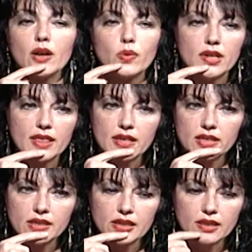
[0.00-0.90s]
Well,
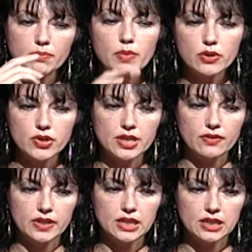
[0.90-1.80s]
the most
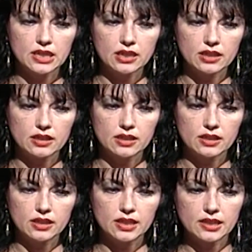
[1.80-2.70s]
of it,
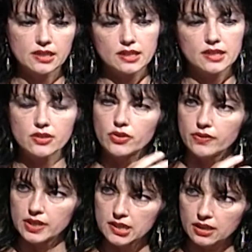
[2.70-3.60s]
it's it's sort
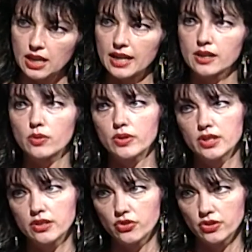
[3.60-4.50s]
of this
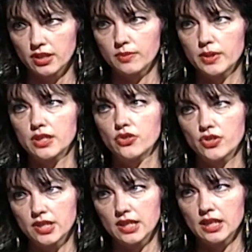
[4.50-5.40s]
language, mm -hmm. image,
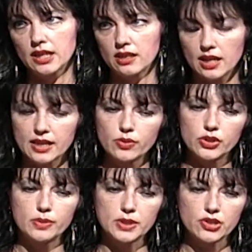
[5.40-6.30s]
singing,
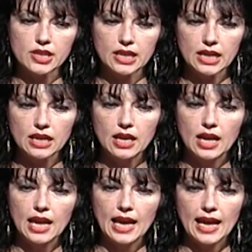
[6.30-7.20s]
language, image, singing,
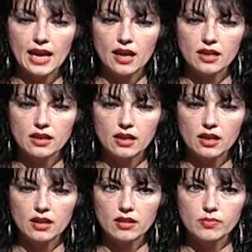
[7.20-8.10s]
and
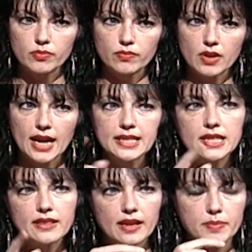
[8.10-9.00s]
um, I
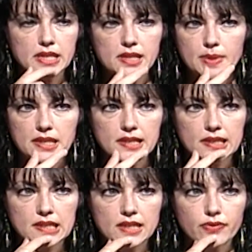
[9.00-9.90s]
did that piece about
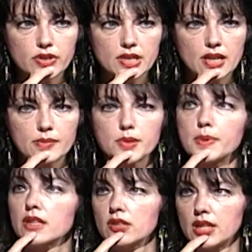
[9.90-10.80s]
six different times.
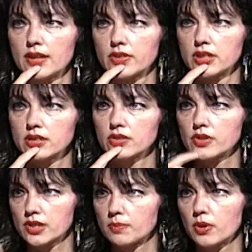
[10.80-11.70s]
Peter Levitt, who
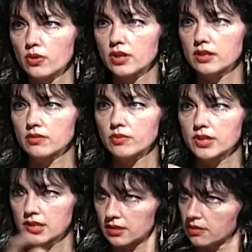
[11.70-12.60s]
is a poet, oh,
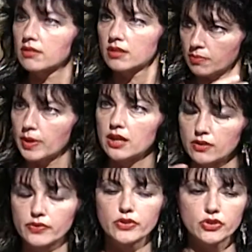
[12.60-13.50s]
was yeah. the uh -huh.
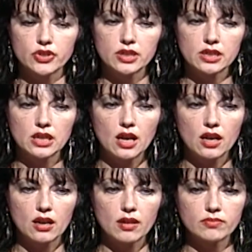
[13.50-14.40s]
male version uh
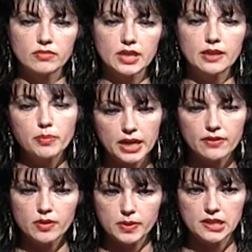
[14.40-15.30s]
-huh. um, in many
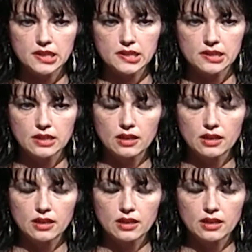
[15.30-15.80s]
of the pieces